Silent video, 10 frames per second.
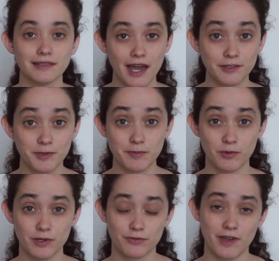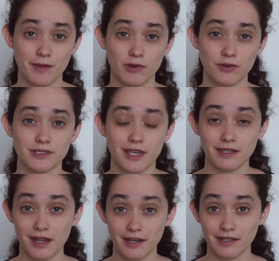A lot of people with fibro say
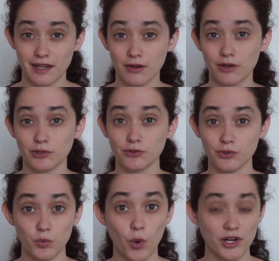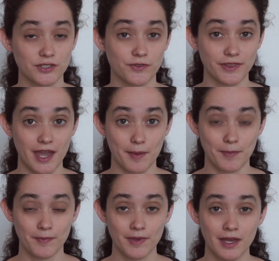cutting out gluten works for
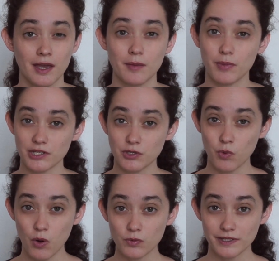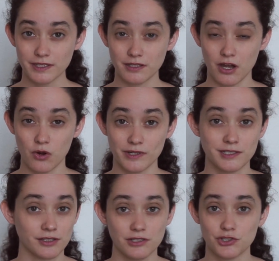them. but you won't really know
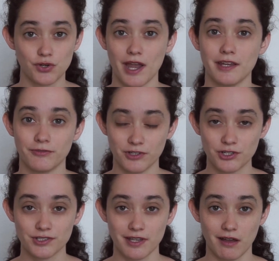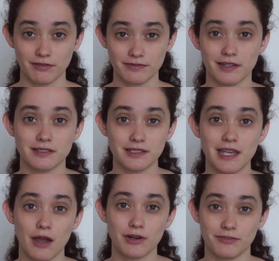until you try it for yourself and see
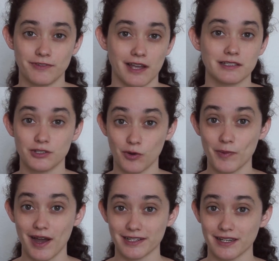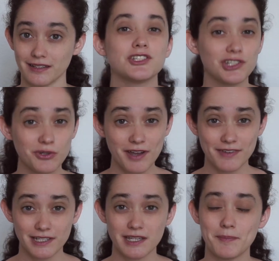how it affects your body. Do you have
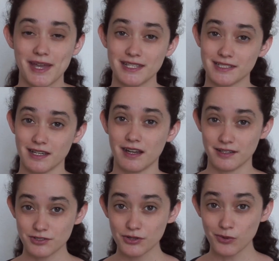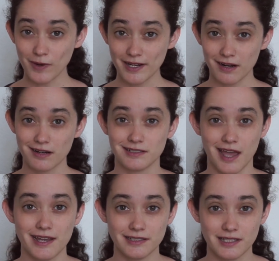any amazing under-the-radar
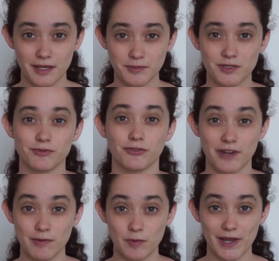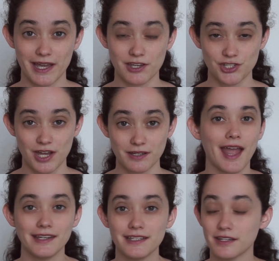diet tips for fibromyalgia?
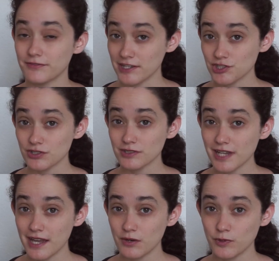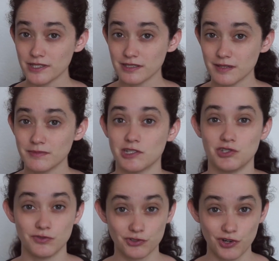Any conventional diet wisdom
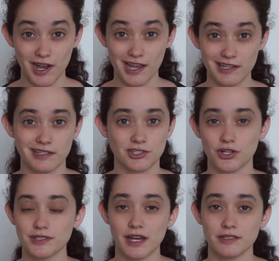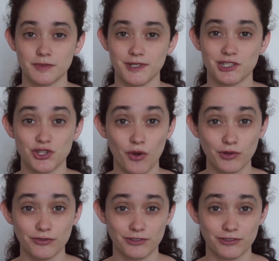that you've tried and turned out to be a total